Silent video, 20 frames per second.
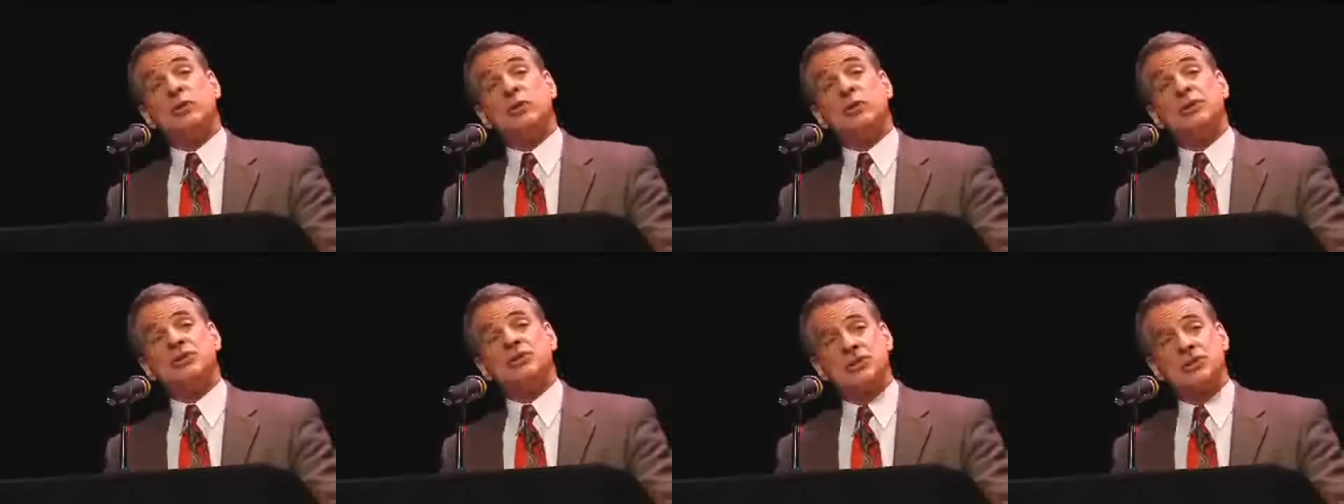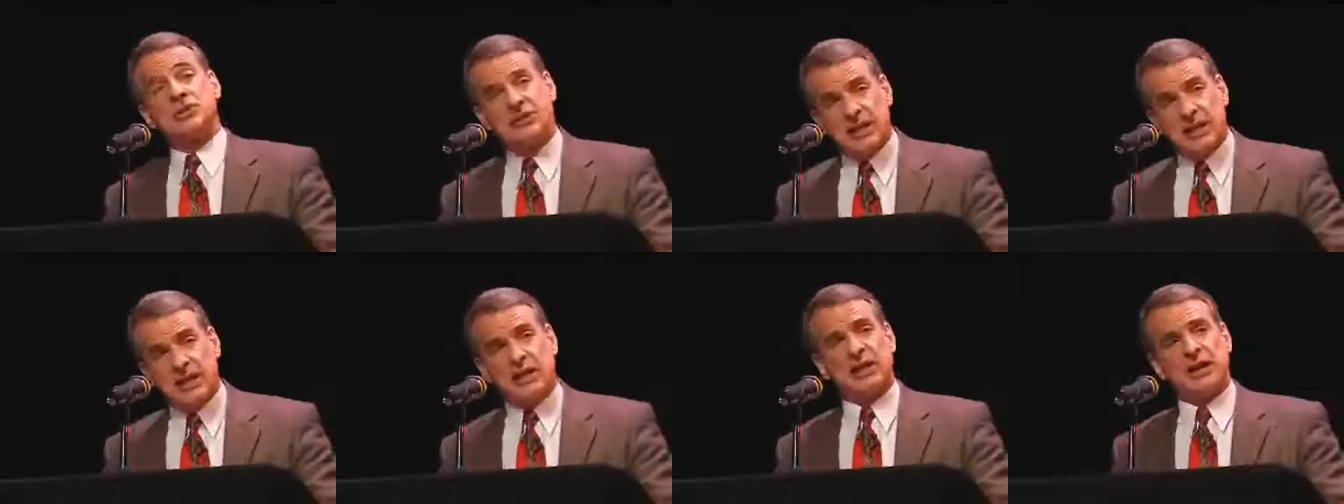And it would
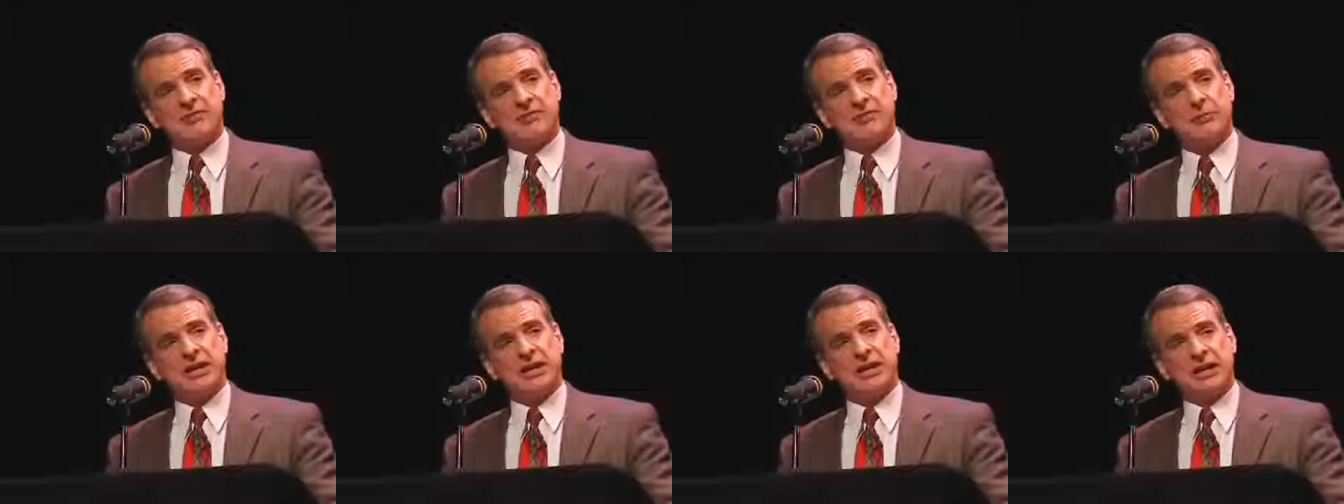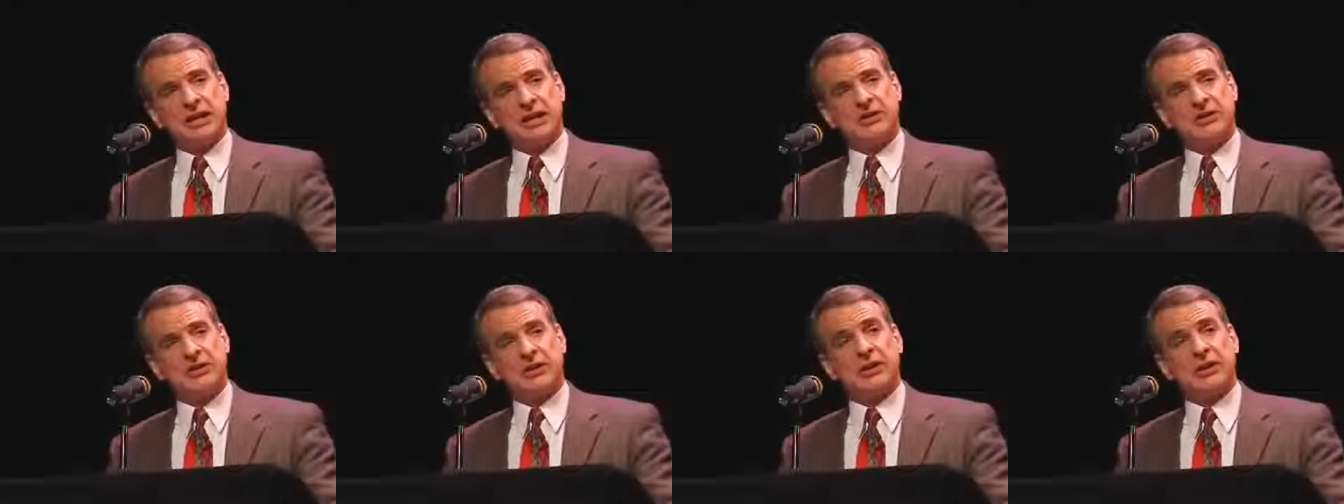still have
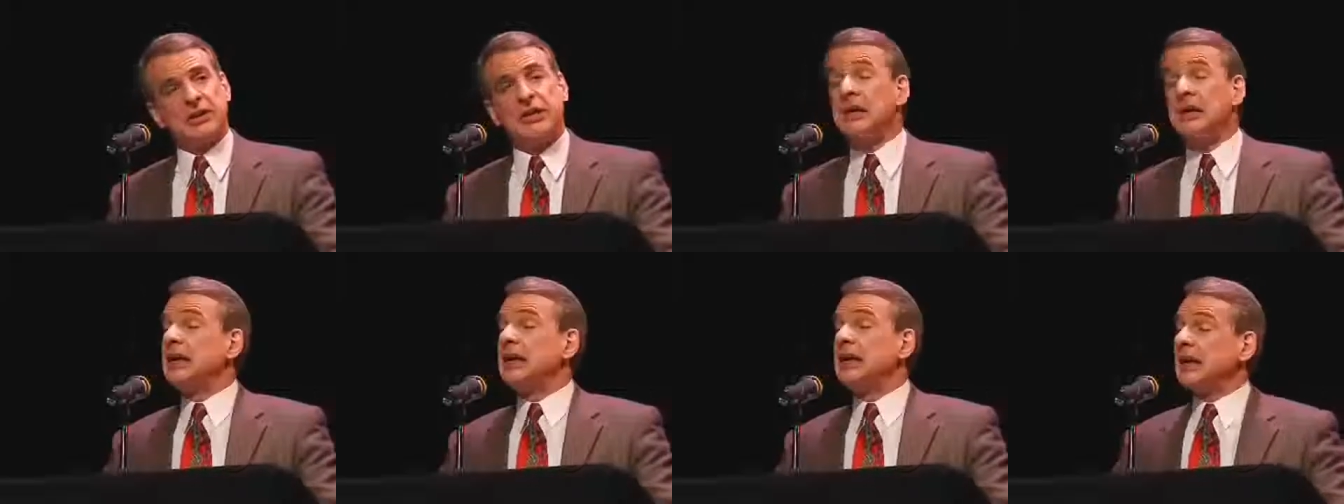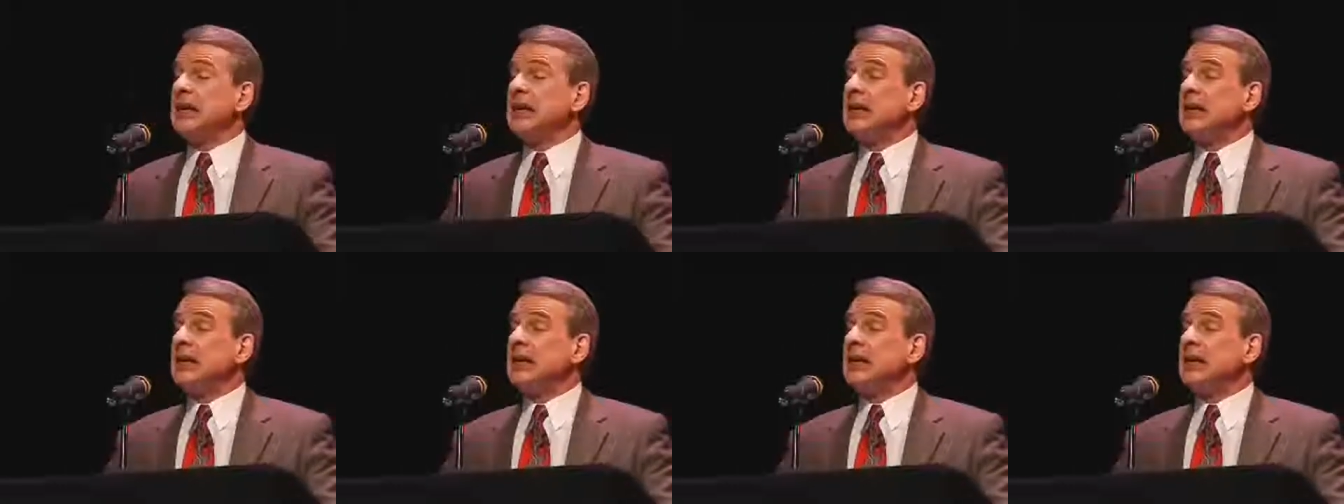been evil,